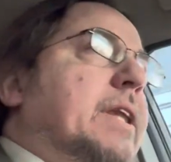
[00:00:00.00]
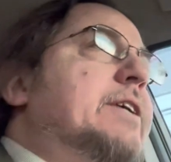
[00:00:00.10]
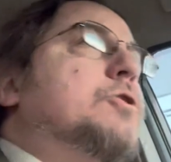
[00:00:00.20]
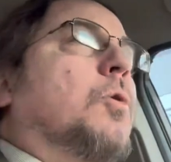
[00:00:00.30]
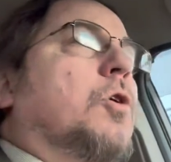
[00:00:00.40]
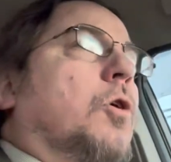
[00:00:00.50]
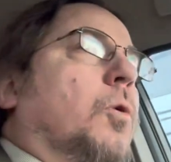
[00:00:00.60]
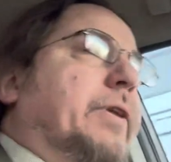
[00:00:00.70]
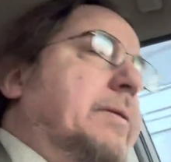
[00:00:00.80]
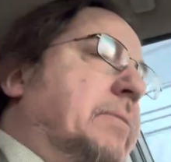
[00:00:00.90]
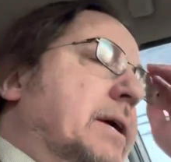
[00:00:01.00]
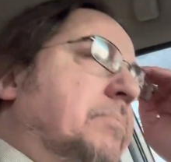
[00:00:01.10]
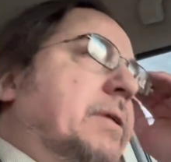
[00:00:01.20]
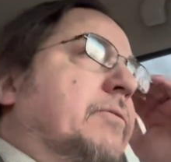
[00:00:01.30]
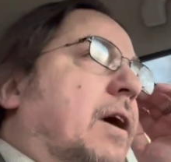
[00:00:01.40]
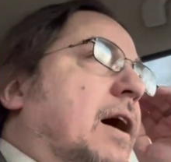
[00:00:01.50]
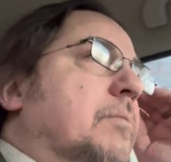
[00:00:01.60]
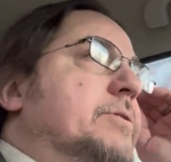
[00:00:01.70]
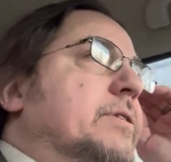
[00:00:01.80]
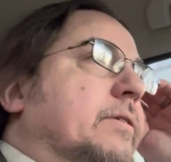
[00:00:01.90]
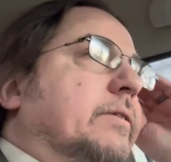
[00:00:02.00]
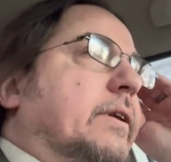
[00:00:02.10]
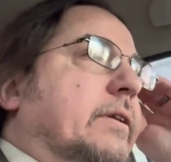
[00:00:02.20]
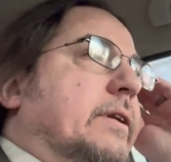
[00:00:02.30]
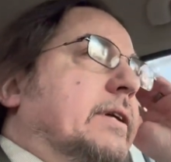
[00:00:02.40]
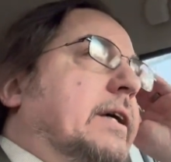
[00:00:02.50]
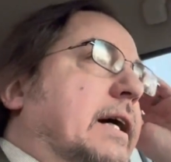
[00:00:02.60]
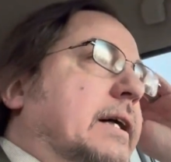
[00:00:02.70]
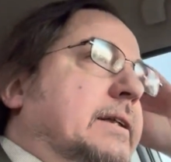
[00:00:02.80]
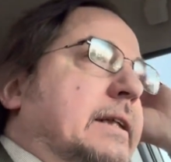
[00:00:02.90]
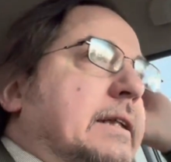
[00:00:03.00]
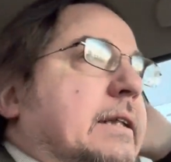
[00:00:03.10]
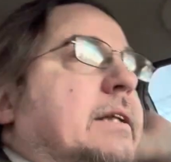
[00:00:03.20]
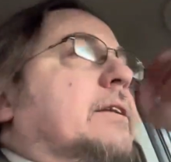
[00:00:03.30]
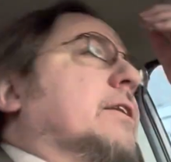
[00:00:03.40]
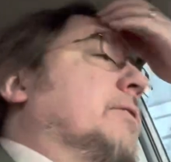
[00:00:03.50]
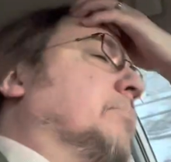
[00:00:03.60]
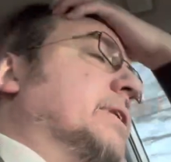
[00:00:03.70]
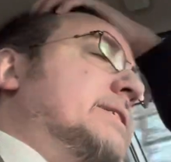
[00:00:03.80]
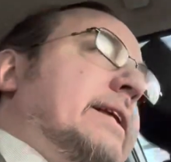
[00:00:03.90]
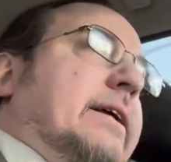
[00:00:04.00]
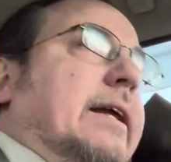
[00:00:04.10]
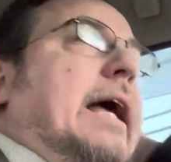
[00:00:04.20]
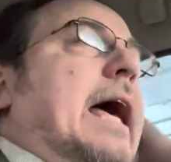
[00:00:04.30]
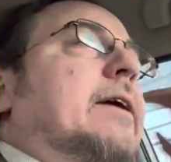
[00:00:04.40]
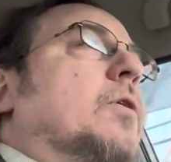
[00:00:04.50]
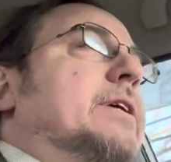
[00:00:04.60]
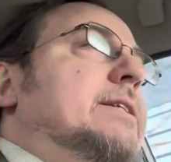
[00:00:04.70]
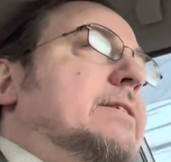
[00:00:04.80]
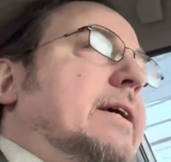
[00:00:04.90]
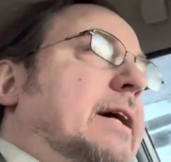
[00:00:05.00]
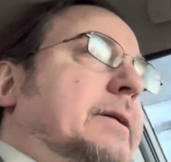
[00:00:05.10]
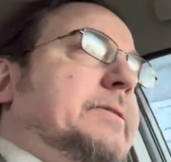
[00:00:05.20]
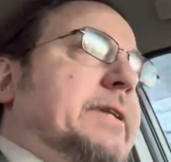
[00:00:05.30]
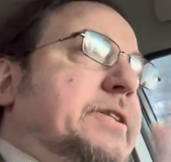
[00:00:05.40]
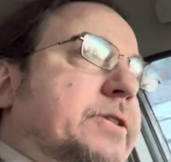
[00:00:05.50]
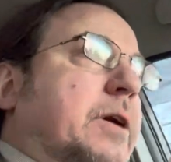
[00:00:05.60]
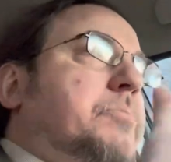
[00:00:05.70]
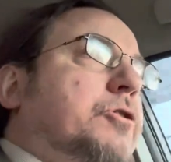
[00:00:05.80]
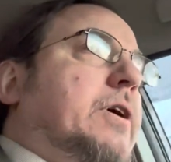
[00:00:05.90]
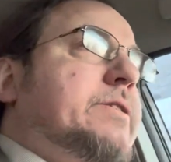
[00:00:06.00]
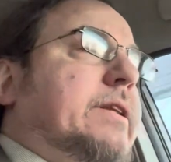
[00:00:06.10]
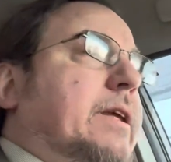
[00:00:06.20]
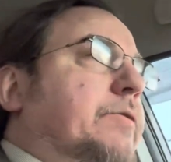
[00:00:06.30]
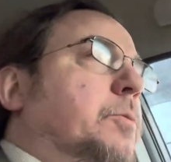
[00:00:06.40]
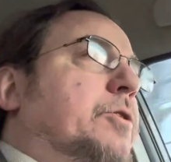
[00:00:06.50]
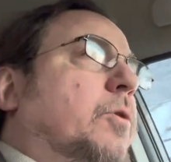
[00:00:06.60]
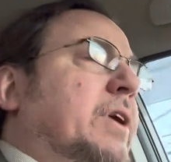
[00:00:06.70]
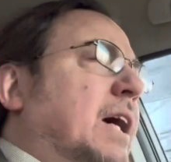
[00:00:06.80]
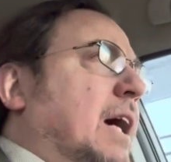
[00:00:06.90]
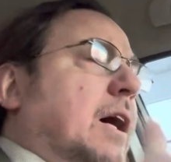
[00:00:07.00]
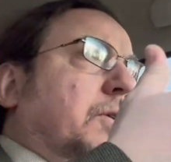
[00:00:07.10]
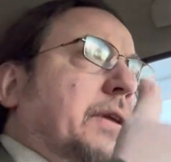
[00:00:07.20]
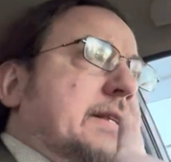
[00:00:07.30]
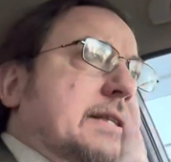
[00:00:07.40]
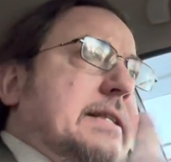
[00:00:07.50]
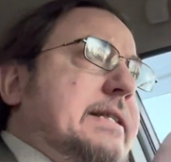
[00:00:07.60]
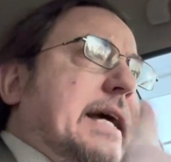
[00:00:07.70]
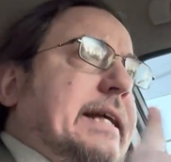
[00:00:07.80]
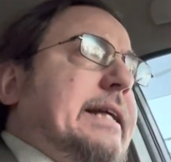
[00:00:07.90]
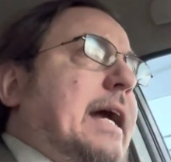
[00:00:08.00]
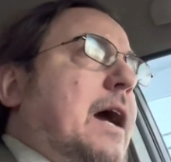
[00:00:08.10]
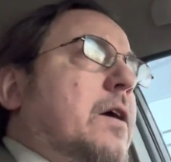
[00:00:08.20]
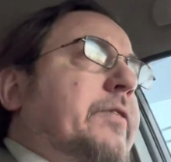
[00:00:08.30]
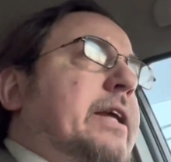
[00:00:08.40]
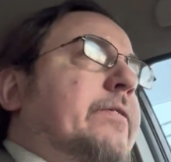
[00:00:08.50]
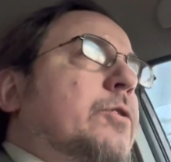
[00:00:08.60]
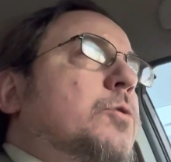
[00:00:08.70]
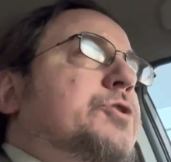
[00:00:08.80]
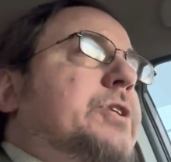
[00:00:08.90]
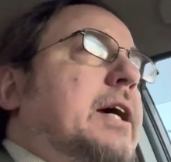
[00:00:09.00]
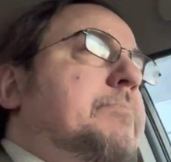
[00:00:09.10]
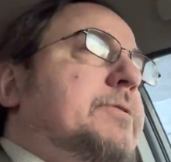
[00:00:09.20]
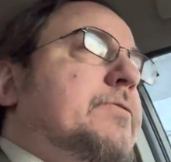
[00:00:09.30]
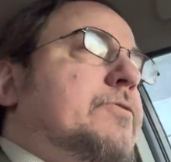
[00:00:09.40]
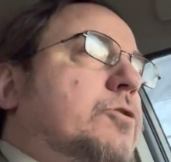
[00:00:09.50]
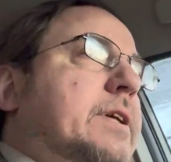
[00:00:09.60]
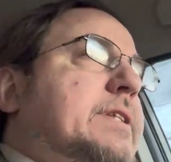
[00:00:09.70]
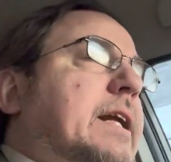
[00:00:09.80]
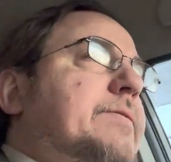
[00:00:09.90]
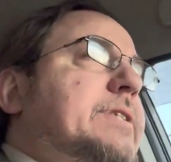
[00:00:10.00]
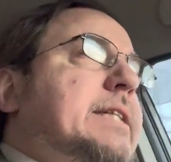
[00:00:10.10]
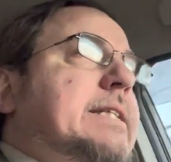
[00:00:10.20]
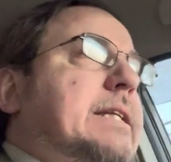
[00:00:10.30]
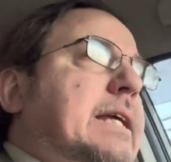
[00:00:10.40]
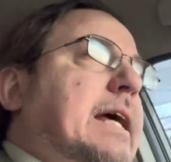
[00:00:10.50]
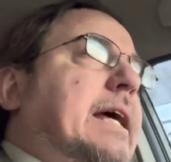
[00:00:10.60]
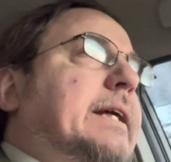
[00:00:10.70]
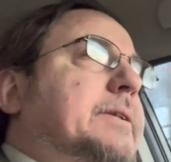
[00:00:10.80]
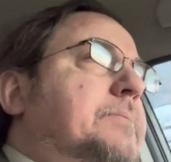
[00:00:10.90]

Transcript: They stole gold. They they, they robbed the, uh, the place downtown. They had all these uh, these dump trucks that they filled with gold. Well, that's the second caravan of those types of trucks that I've seen today.